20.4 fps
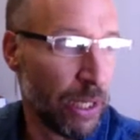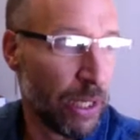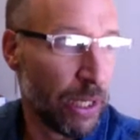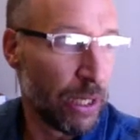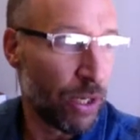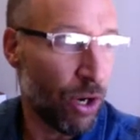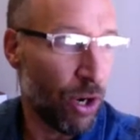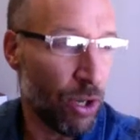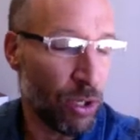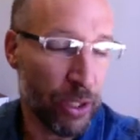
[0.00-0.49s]

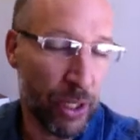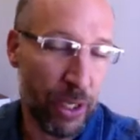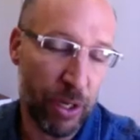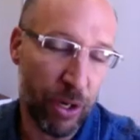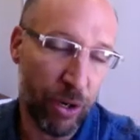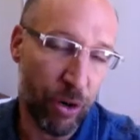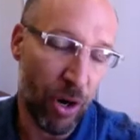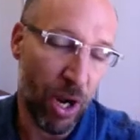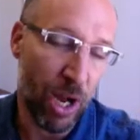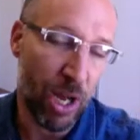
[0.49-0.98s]
colleague in
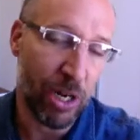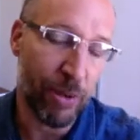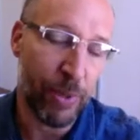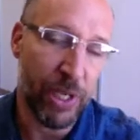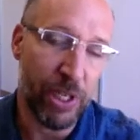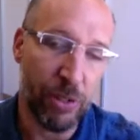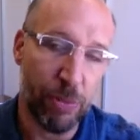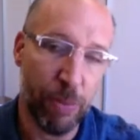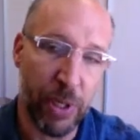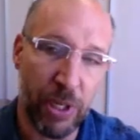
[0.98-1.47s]
agronomy
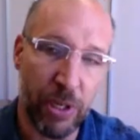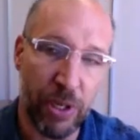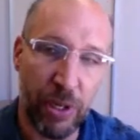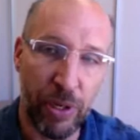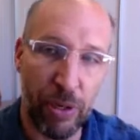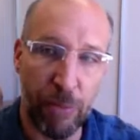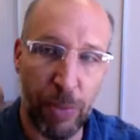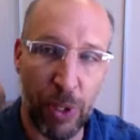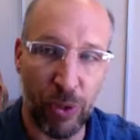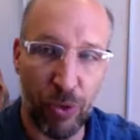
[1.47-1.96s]
has been
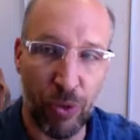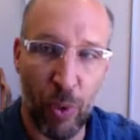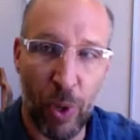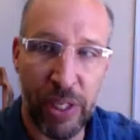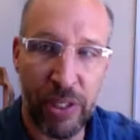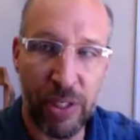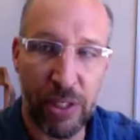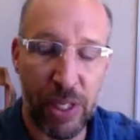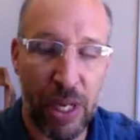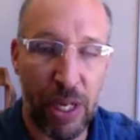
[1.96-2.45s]
here about
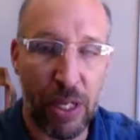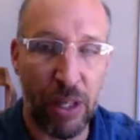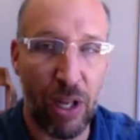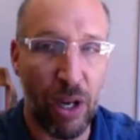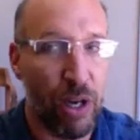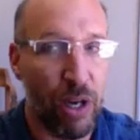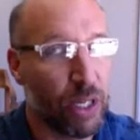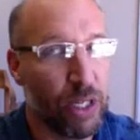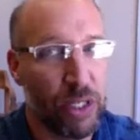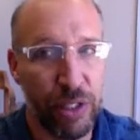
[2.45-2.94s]
twice that
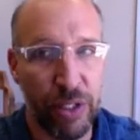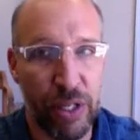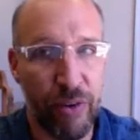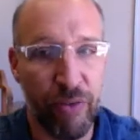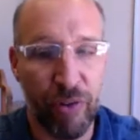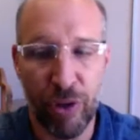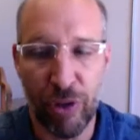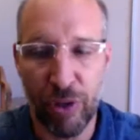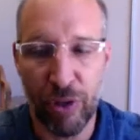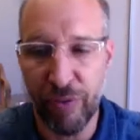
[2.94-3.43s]
long and has
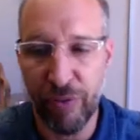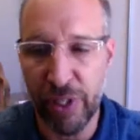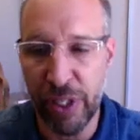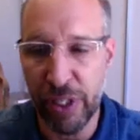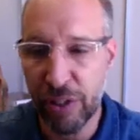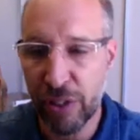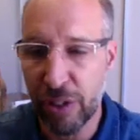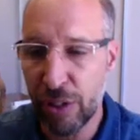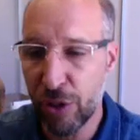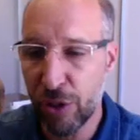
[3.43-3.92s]
never heard of
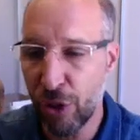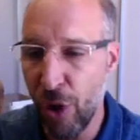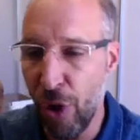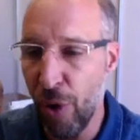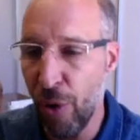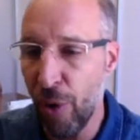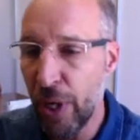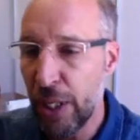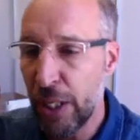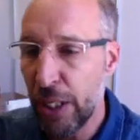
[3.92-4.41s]
this.
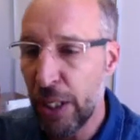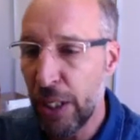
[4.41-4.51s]
So